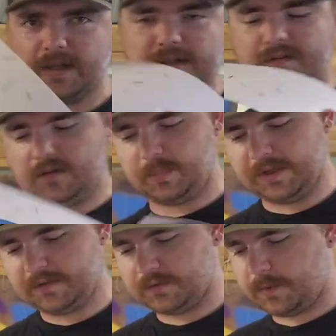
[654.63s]
like this, a
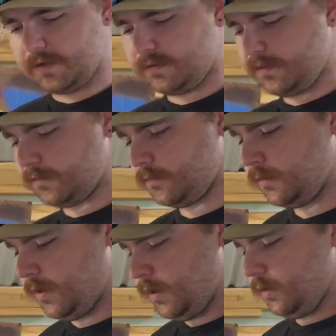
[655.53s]
placing spray stencil,
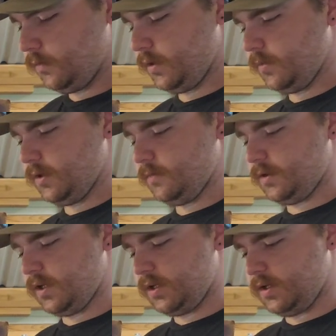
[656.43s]
so where you'll be able
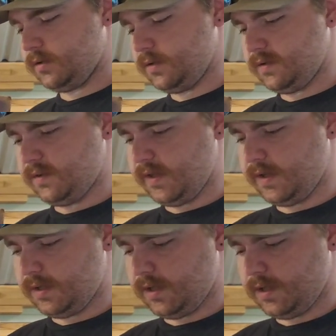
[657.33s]
to get it,
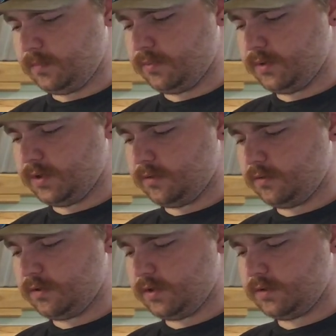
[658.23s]
take it, and put it
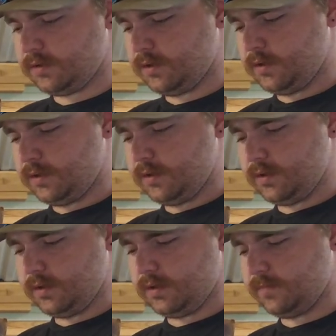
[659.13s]
on
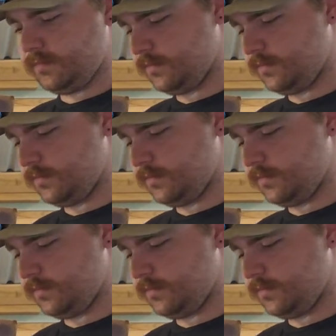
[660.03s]
uh,